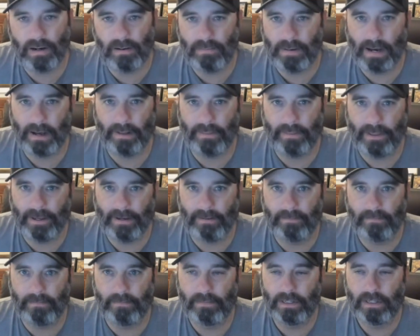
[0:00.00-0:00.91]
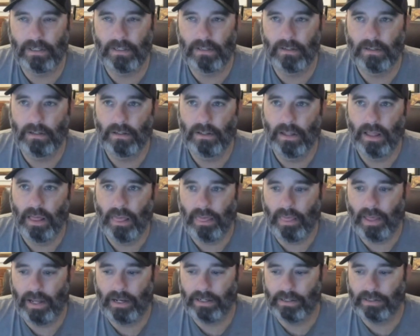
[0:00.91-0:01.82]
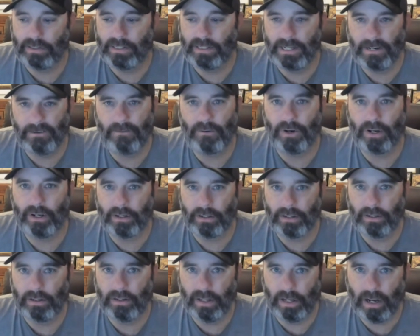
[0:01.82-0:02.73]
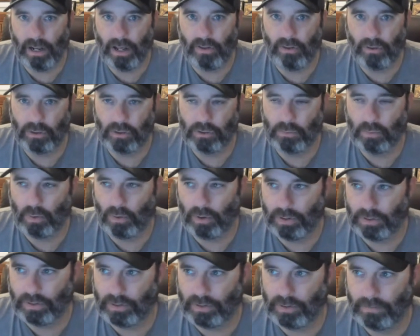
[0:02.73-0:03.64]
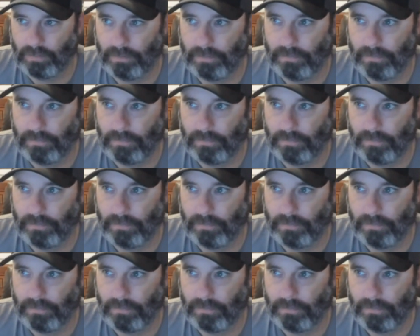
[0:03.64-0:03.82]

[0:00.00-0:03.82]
about them that is different than other sports.